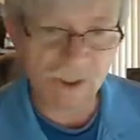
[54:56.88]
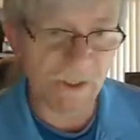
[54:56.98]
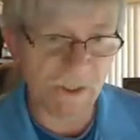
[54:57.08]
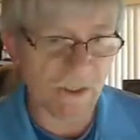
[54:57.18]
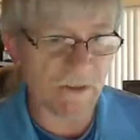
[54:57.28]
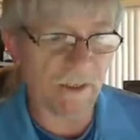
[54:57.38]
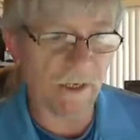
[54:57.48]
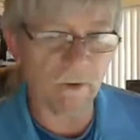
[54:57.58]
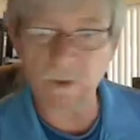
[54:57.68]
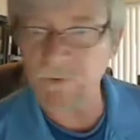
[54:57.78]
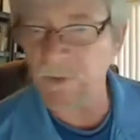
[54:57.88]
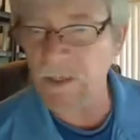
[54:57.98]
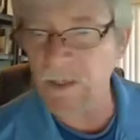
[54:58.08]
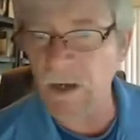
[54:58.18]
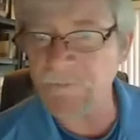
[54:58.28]
much it now.
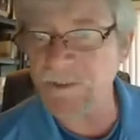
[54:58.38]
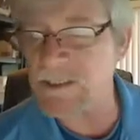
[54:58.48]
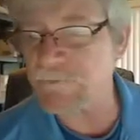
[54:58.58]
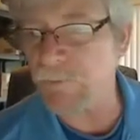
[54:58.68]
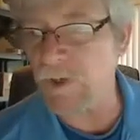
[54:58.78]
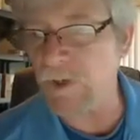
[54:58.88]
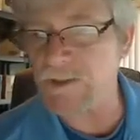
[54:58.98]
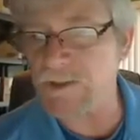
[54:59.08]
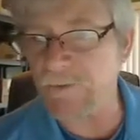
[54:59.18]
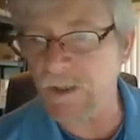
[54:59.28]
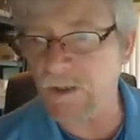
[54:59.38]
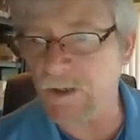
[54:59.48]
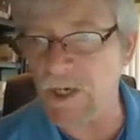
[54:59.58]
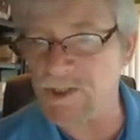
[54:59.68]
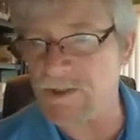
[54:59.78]
Do I have, up to this point, is there any
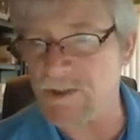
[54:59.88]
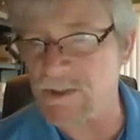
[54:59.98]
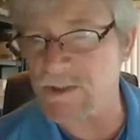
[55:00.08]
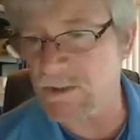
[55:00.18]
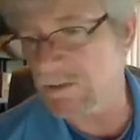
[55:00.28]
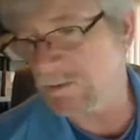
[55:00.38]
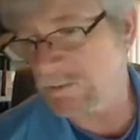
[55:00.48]
questions?